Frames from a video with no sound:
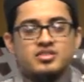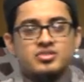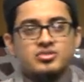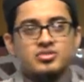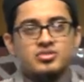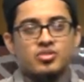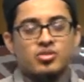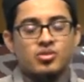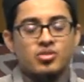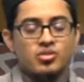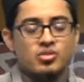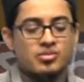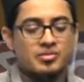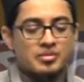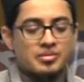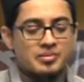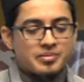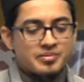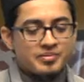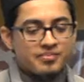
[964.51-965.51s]

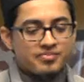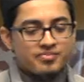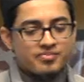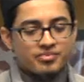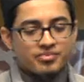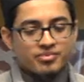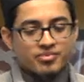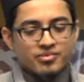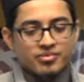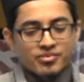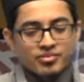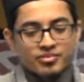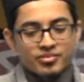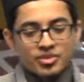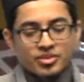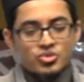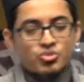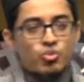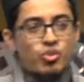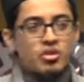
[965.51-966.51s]
So
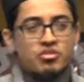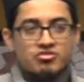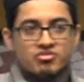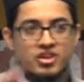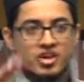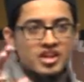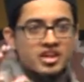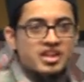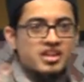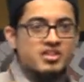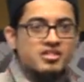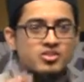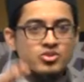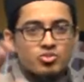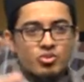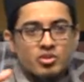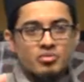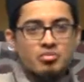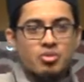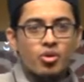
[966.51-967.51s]
this one faqir, this
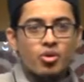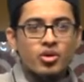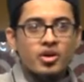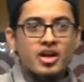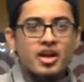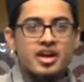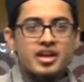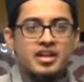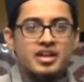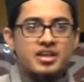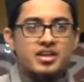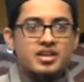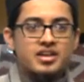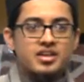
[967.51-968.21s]
one poor guy,